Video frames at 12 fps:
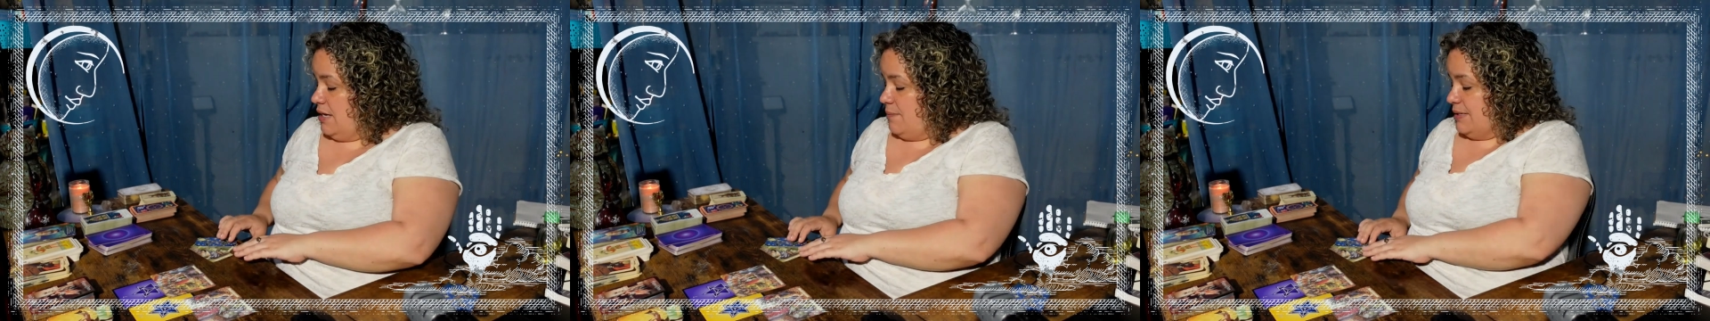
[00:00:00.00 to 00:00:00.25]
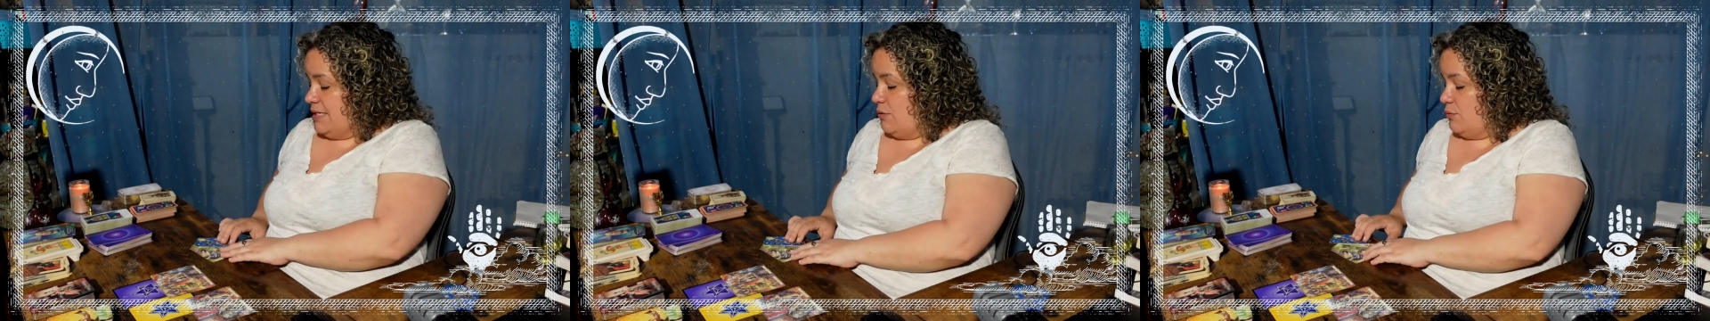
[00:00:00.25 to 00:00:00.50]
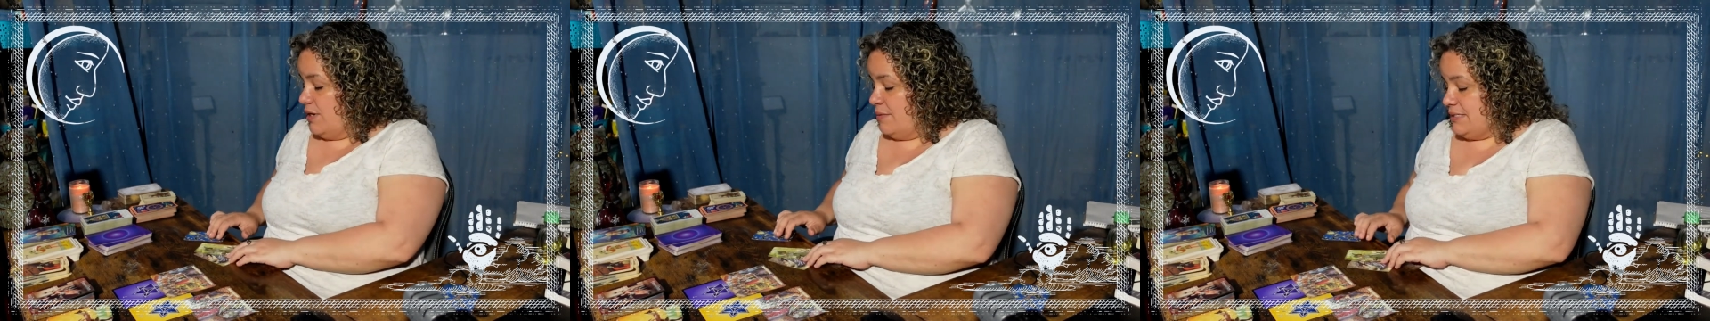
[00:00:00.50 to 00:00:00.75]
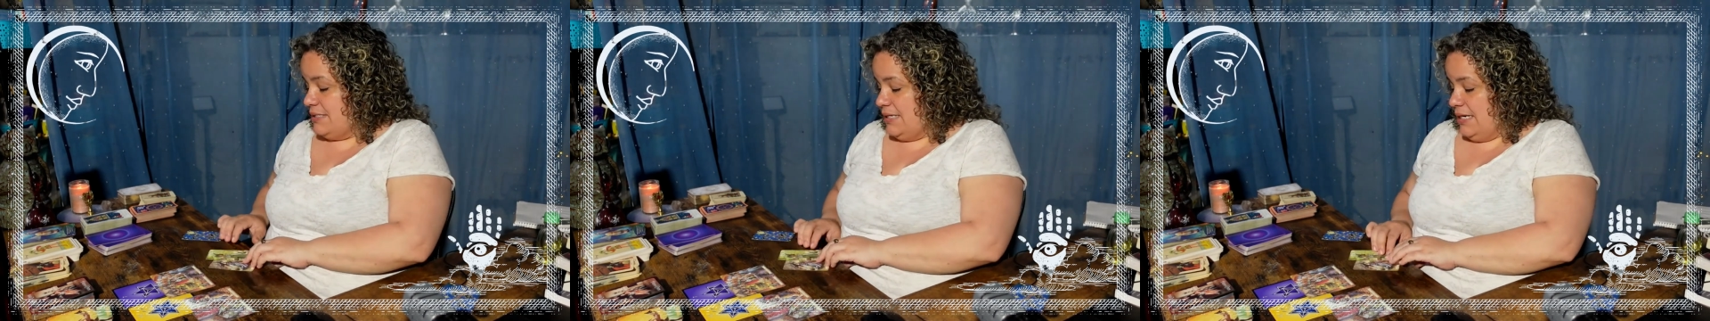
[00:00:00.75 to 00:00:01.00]
But then what
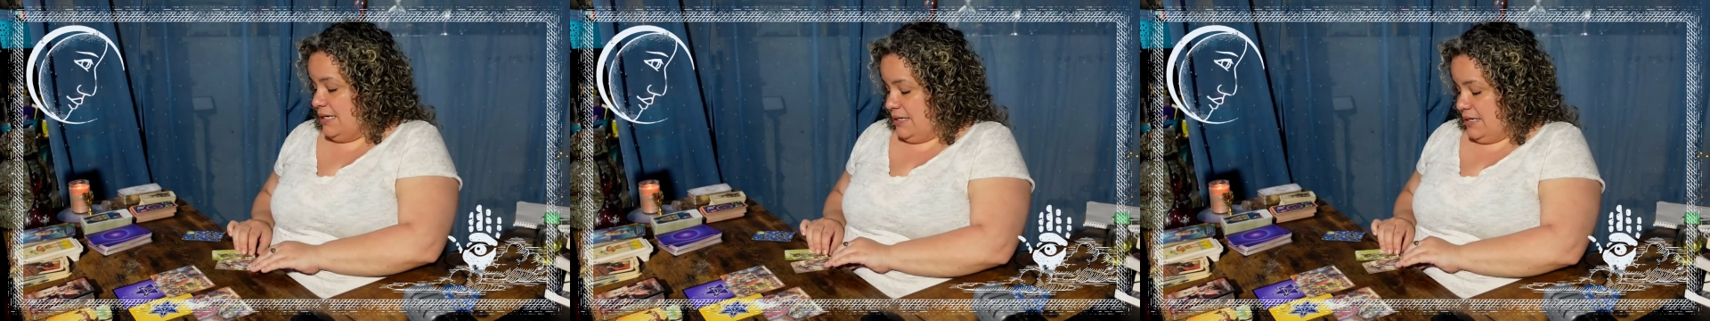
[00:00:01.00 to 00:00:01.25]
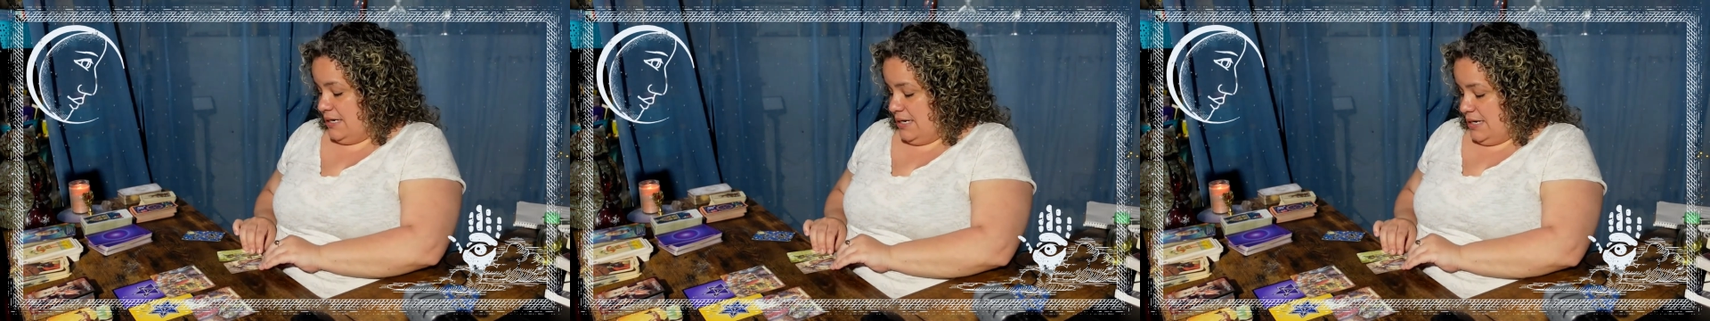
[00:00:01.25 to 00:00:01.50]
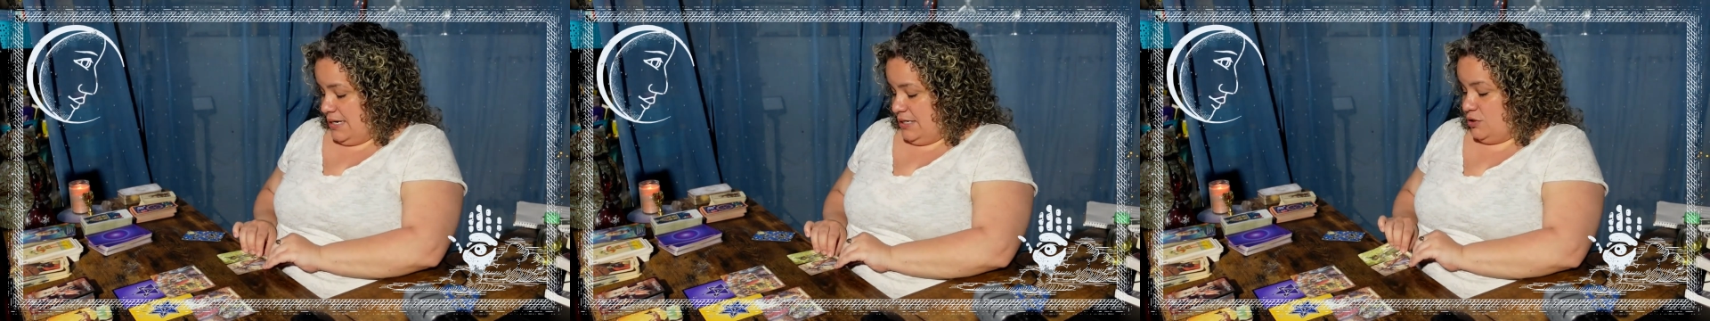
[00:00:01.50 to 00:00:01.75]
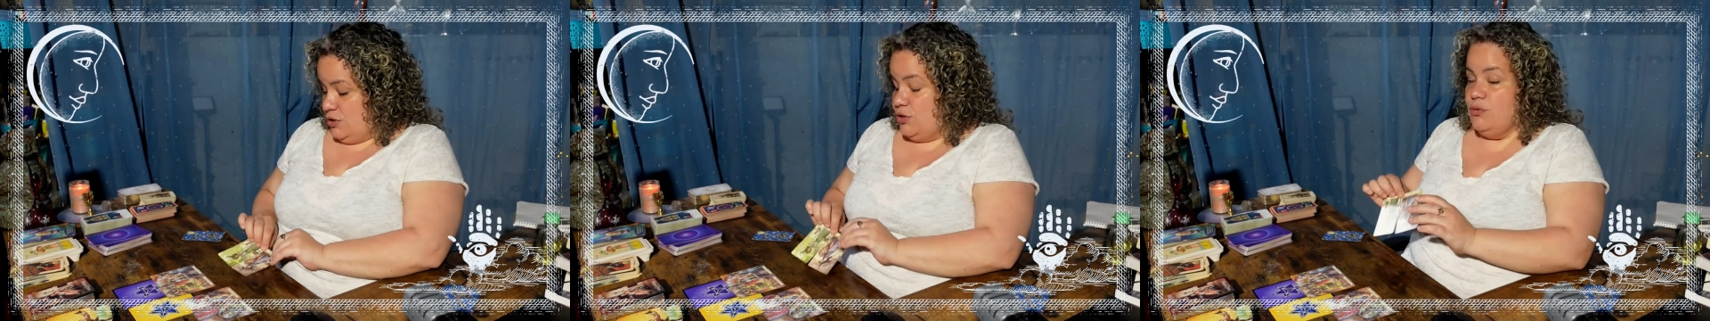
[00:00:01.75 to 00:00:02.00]
I'm seeing
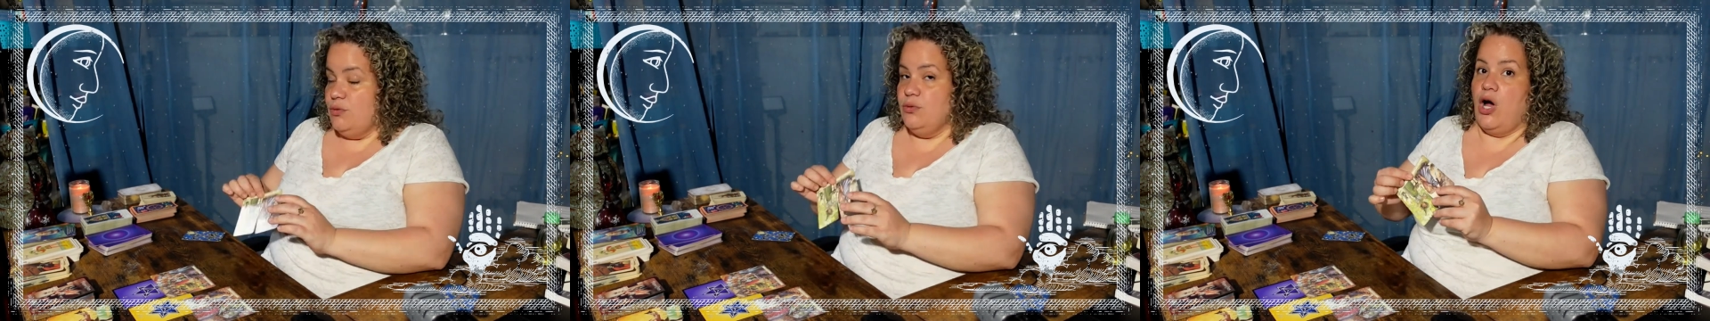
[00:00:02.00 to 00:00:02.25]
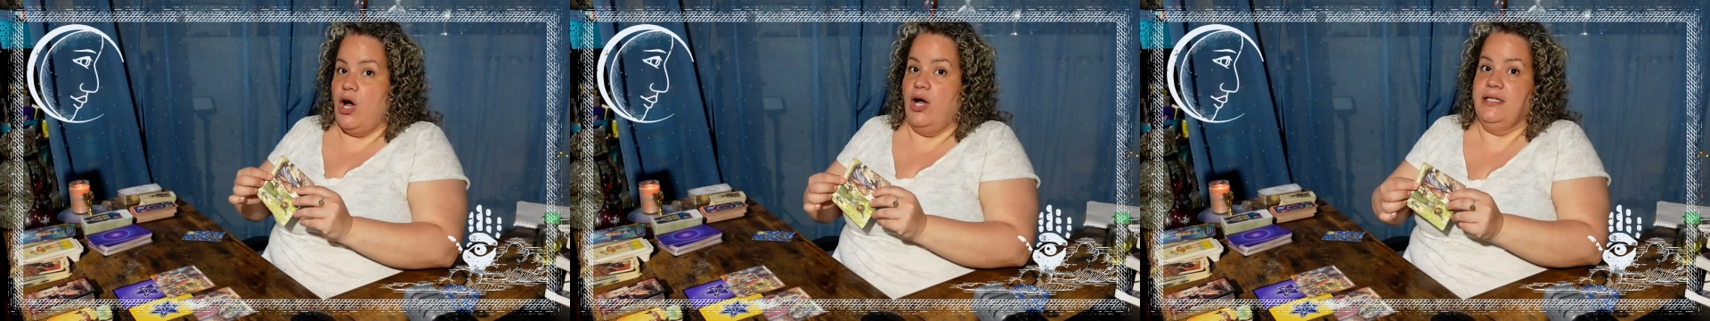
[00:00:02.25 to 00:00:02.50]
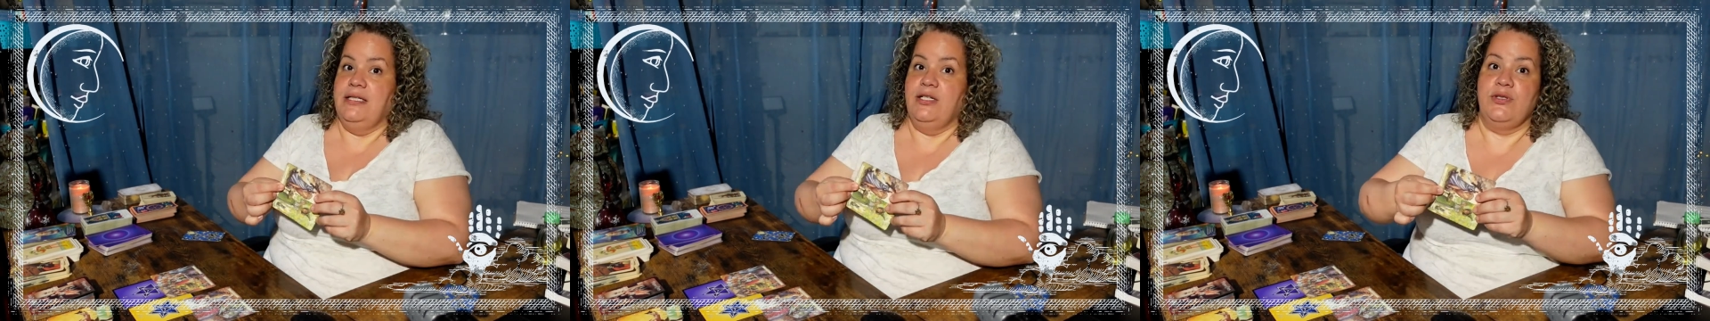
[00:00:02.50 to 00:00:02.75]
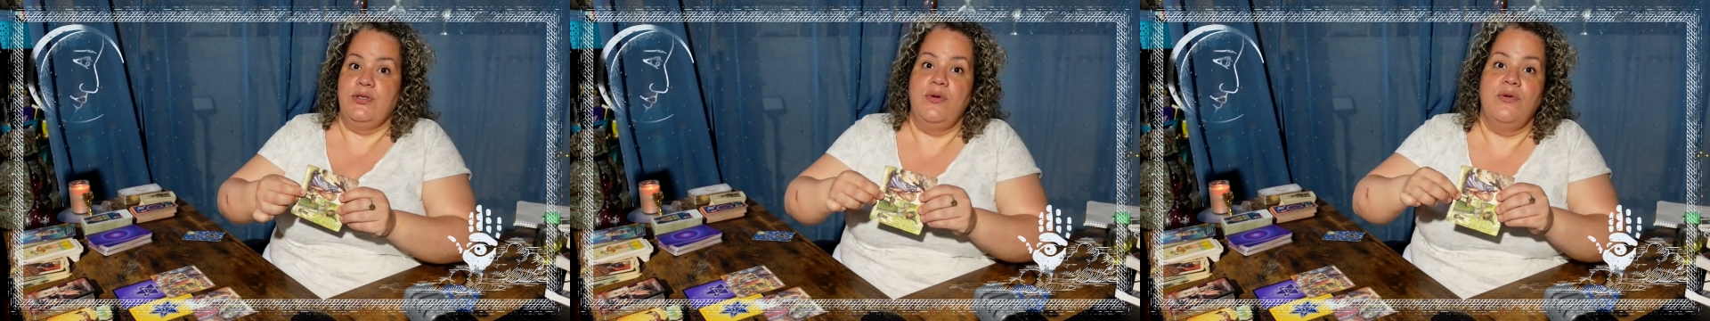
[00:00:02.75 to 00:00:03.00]
is you calling the
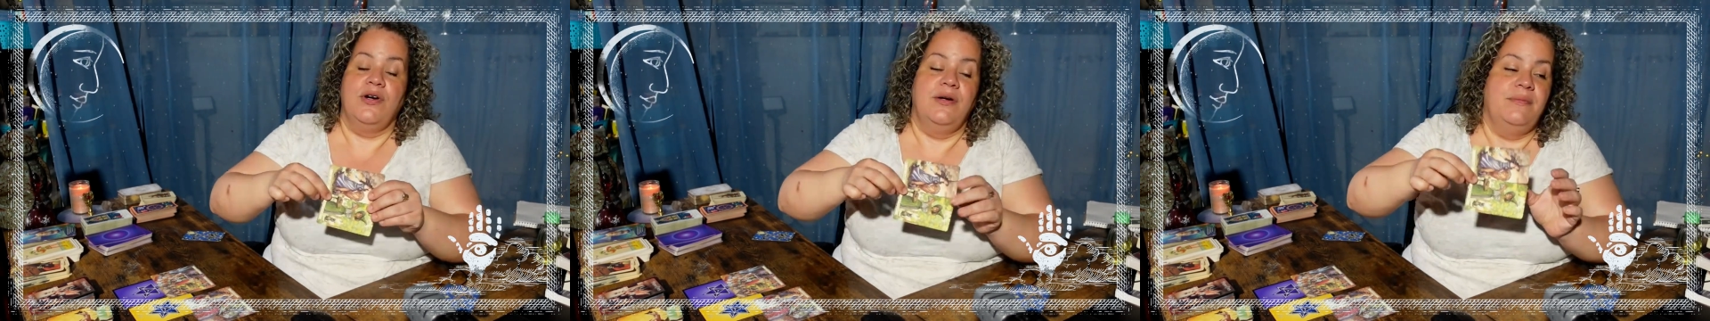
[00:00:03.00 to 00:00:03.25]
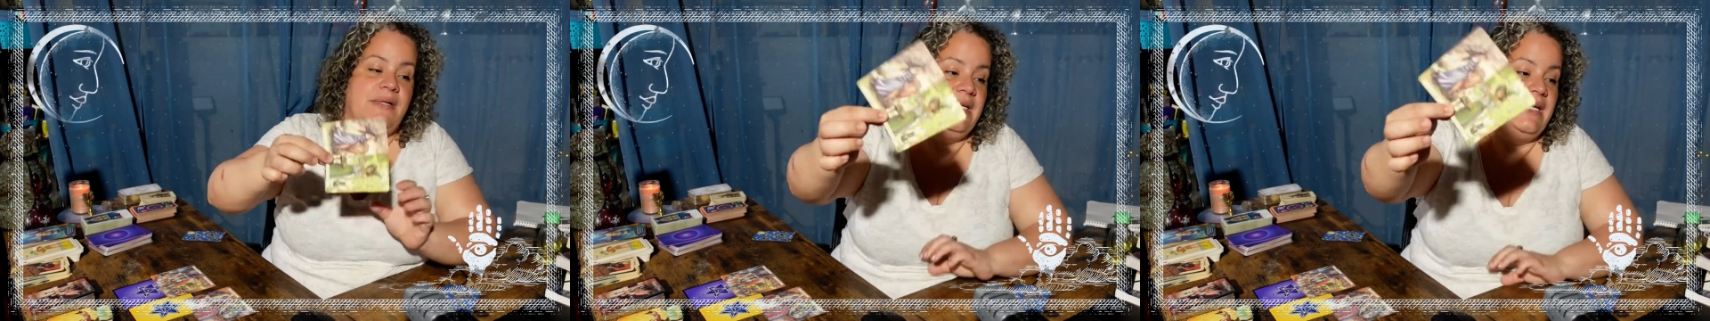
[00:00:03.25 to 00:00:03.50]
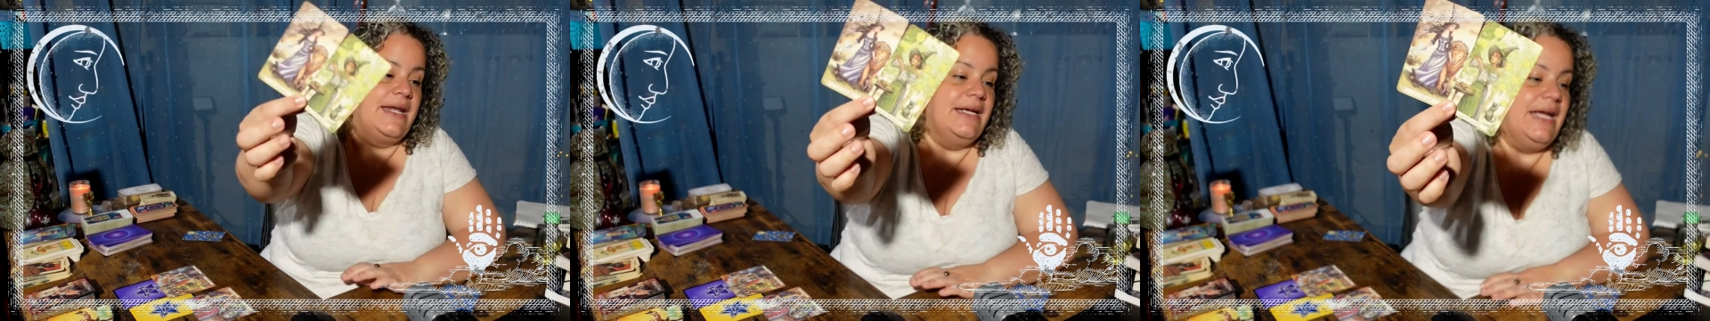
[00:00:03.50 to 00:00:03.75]
storm yet